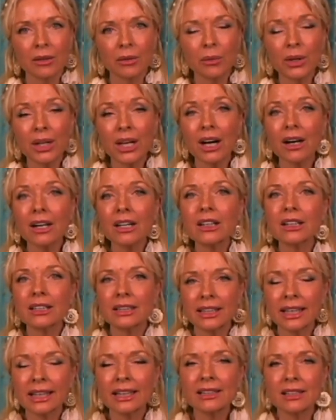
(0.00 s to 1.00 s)
We are
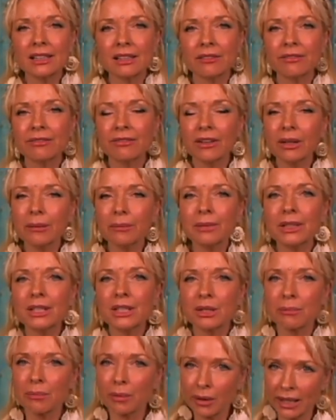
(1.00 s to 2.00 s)
connected from
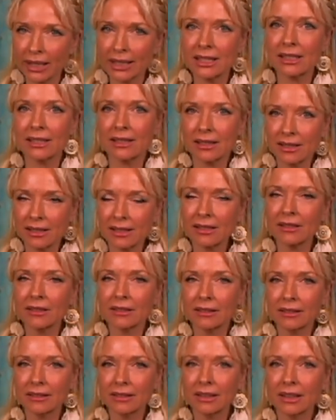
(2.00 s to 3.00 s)
this presence
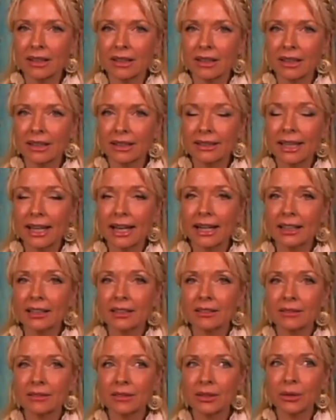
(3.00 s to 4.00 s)

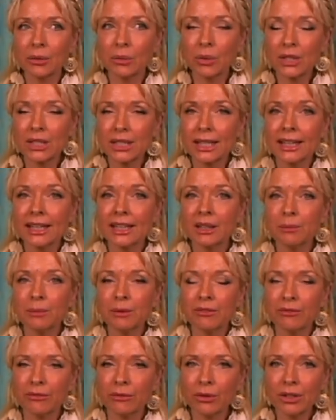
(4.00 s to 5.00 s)
that was here
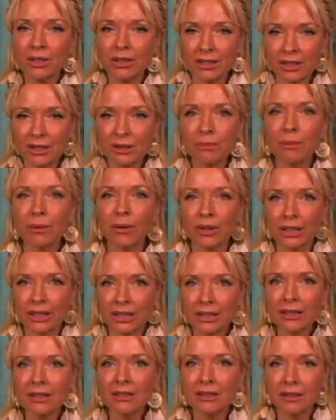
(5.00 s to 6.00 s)
before this
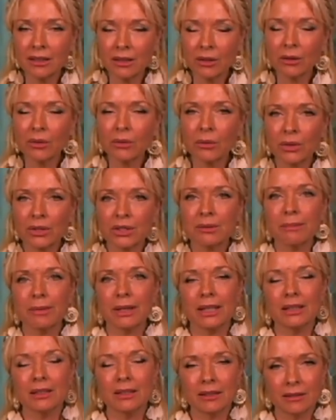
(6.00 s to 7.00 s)
body was
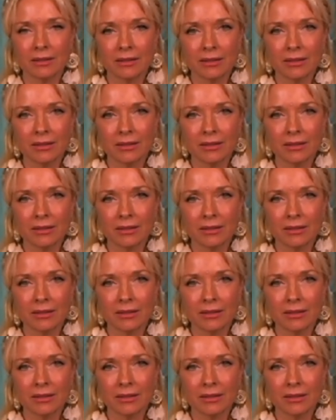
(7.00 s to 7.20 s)
made.